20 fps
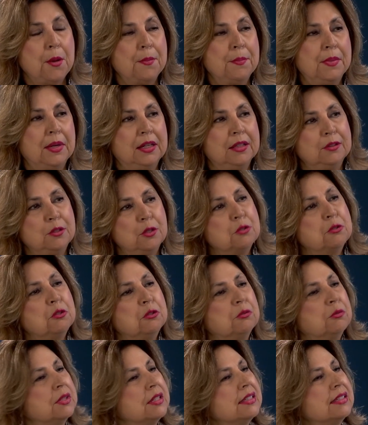by a
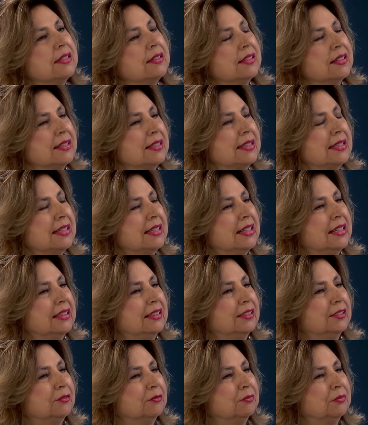local resident,
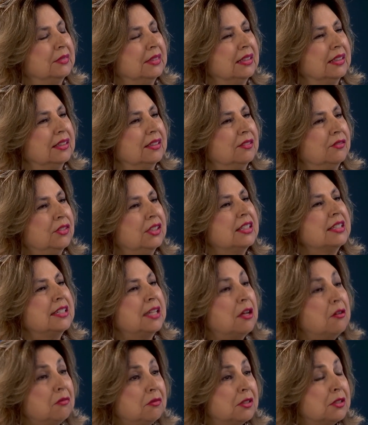uh, Phyllis
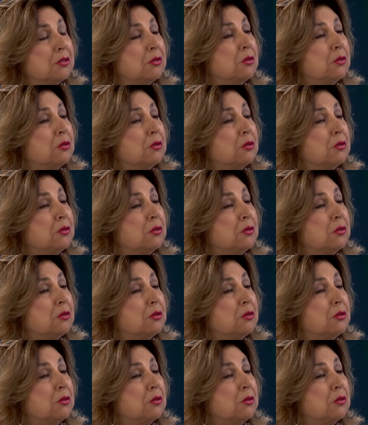Heflin,